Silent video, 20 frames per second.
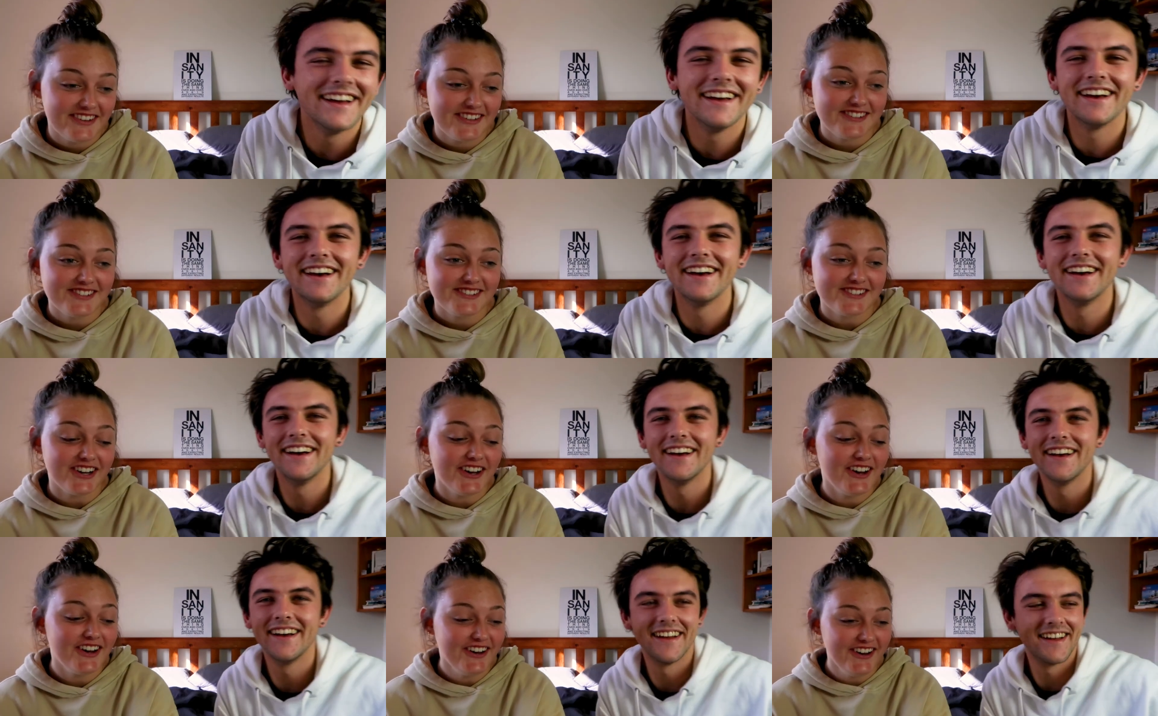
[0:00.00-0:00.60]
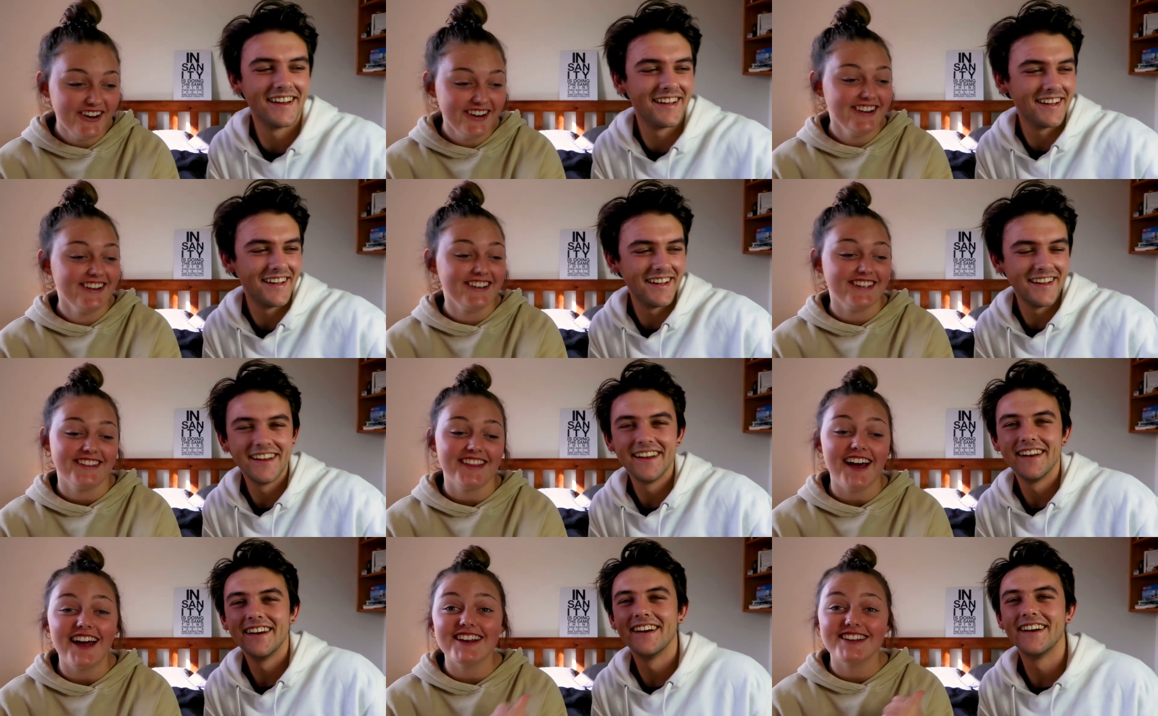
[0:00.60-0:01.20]
Speaker 1: That's true.
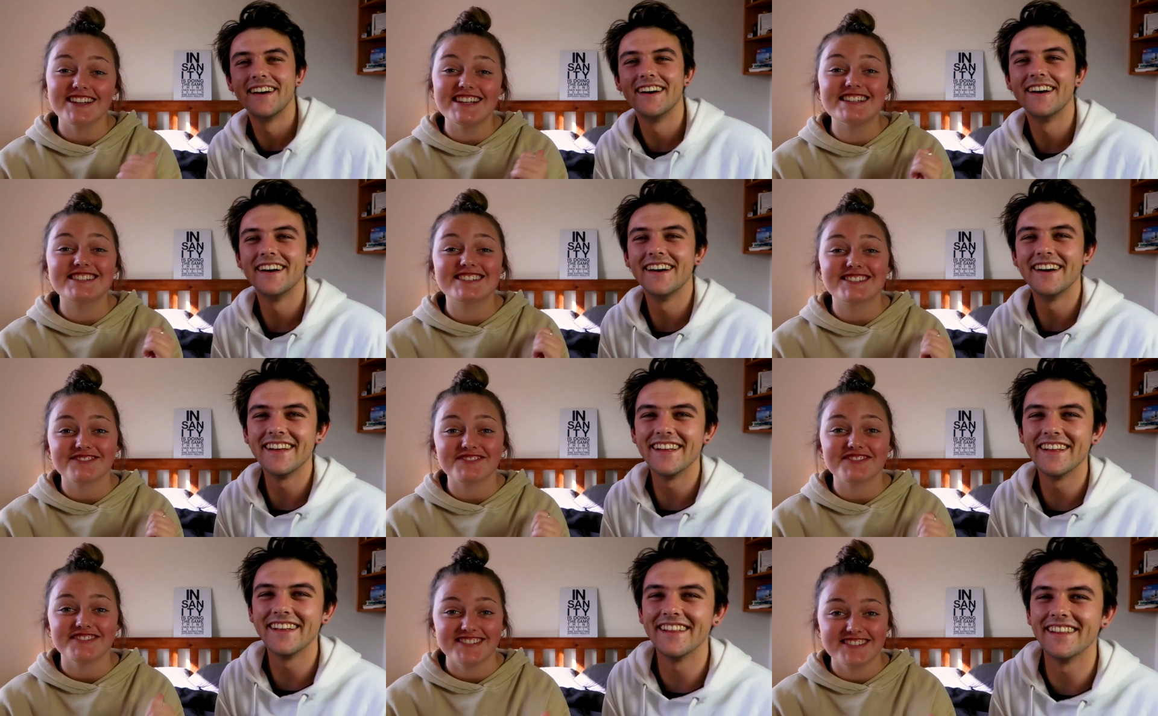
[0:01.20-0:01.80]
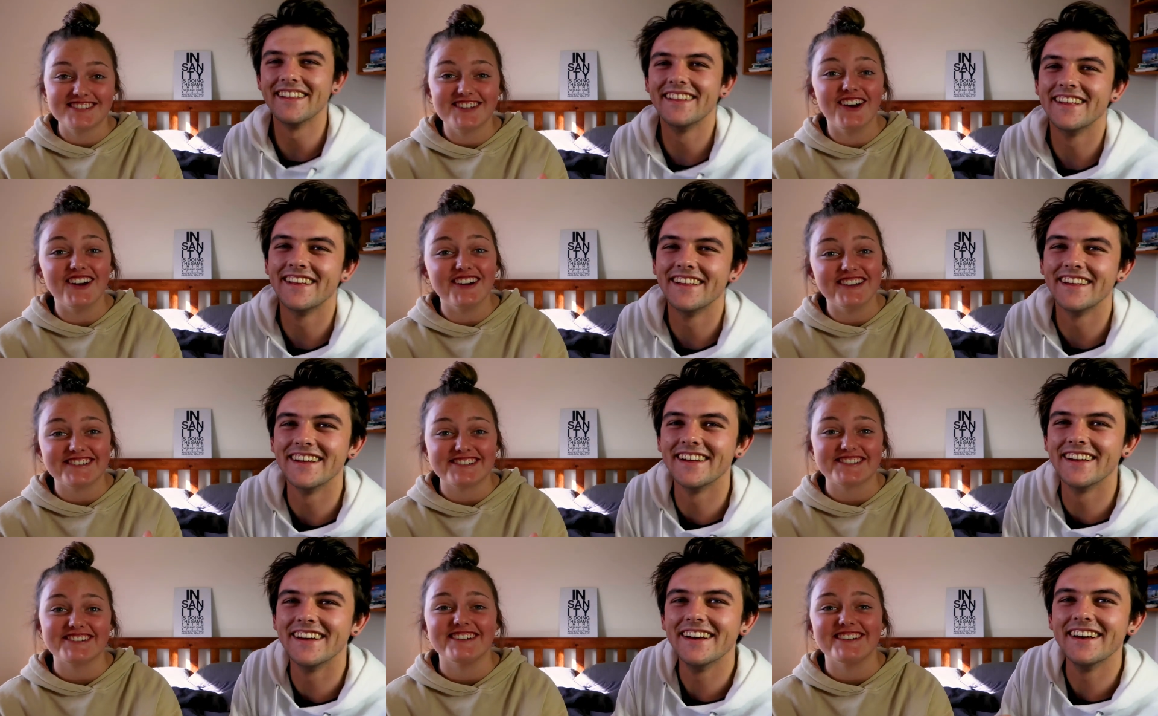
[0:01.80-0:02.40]
That is so
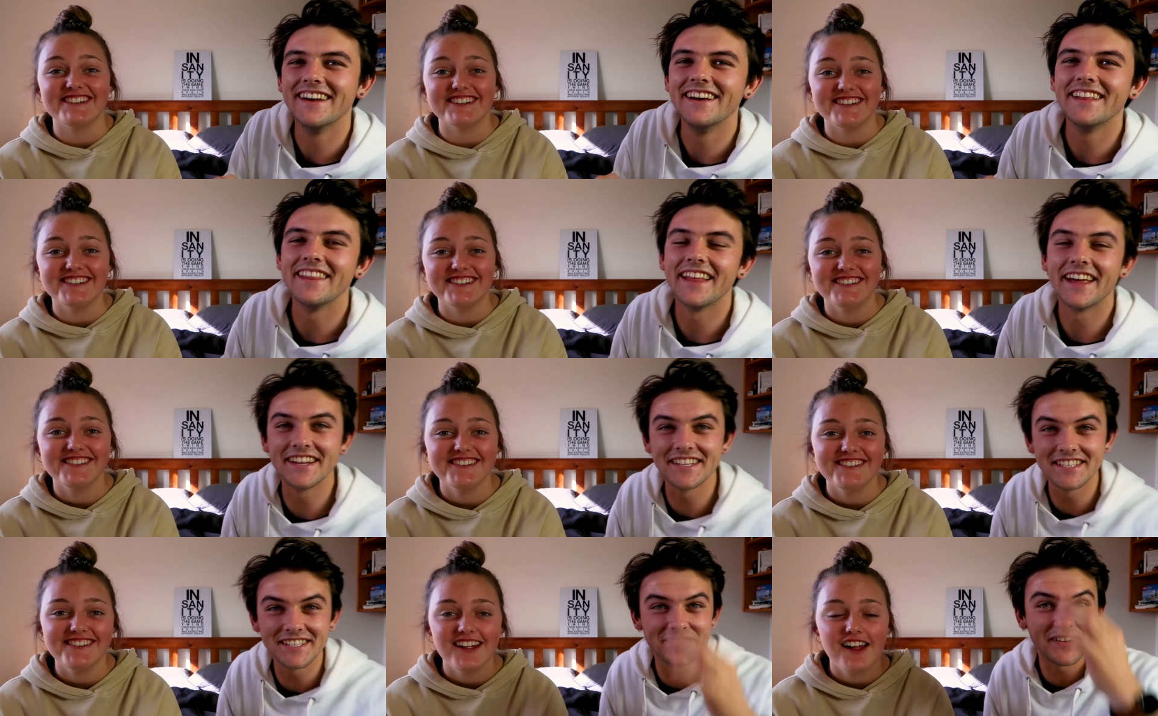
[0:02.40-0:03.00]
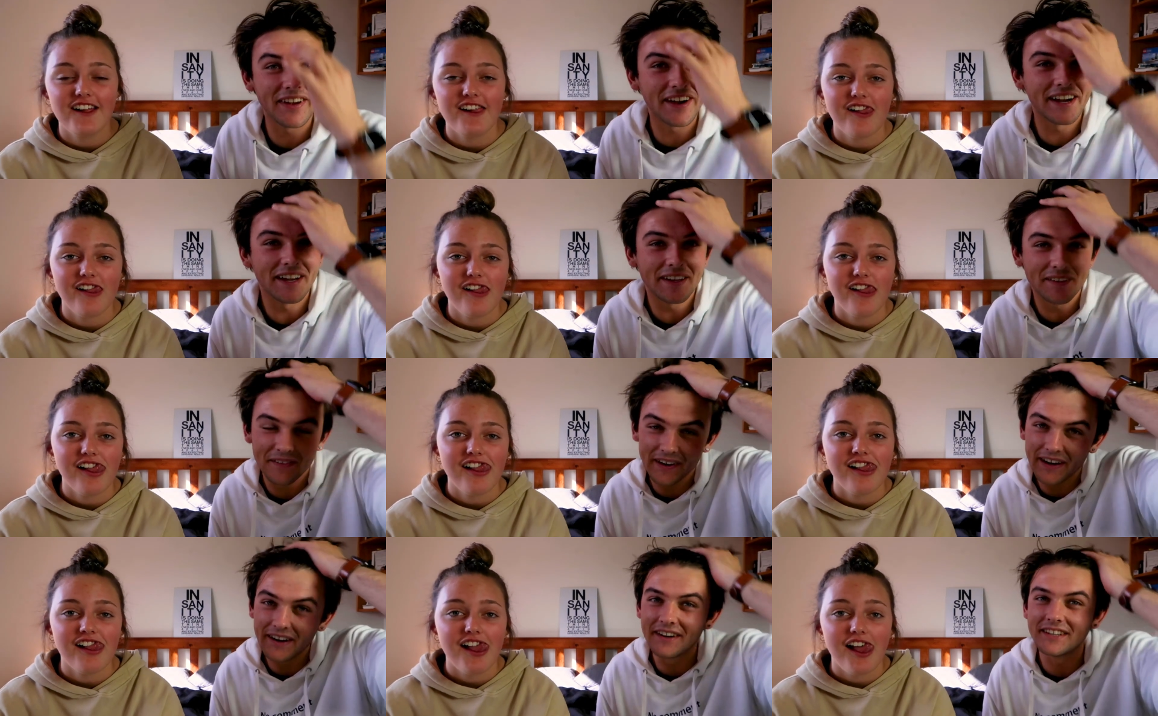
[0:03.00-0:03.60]
true.
Speaker 2: that is a very
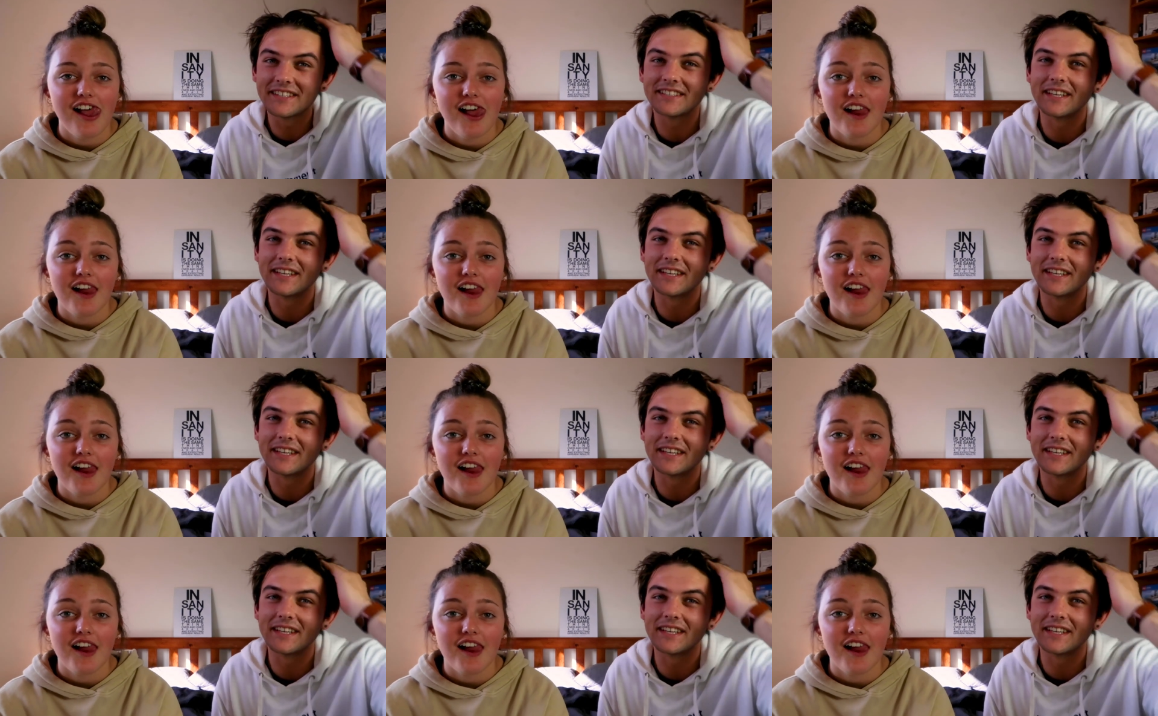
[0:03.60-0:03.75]
fair